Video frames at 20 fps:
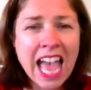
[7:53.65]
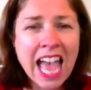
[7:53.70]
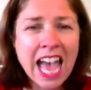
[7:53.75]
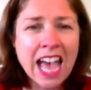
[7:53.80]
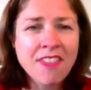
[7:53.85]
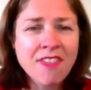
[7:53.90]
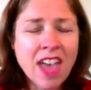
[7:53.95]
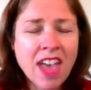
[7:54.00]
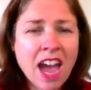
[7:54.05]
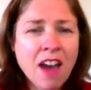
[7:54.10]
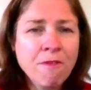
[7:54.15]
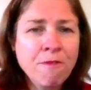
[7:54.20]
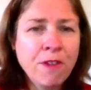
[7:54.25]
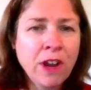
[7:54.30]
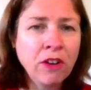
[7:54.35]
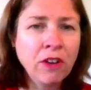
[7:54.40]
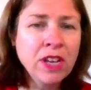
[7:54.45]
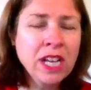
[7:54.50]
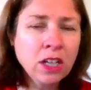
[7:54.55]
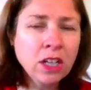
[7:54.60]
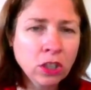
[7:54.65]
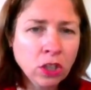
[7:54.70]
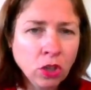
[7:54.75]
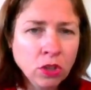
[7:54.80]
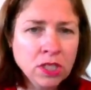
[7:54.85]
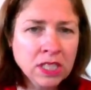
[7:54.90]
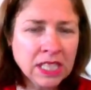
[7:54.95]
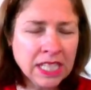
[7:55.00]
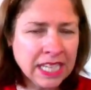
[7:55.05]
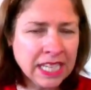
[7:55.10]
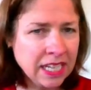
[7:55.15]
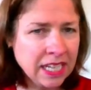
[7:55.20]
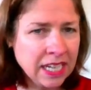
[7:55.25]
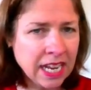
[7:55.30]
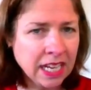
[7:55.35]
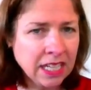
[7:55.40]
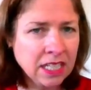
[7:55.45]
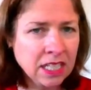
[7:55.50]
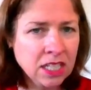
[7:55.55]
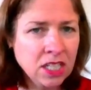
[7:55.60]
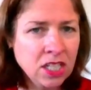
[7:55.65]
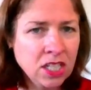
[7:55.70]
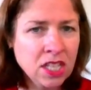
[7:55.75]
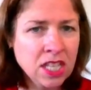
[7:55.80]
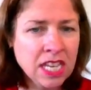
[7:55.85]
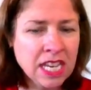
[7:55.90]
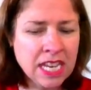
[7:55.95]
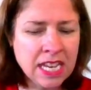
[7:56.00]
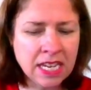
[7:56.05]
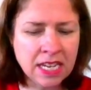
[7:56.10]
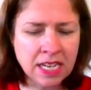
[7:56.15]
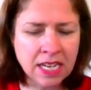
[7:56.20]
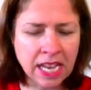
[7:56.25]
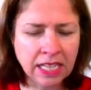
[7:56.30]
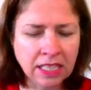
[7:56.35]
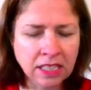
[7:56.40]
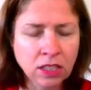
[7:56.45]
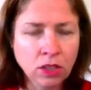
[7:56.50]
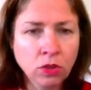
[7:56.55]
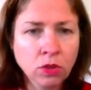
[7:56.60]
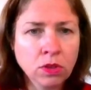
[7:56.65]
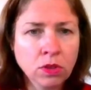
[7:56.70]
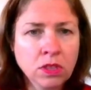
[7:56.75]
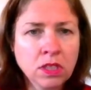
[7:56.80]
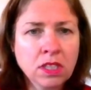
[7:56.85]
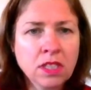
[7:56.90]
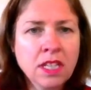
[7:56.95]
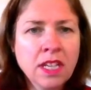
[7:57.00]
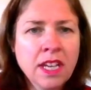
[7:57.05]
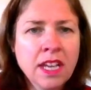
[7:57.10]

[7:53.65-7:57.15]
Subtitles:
And they are very closely connected to the index laws.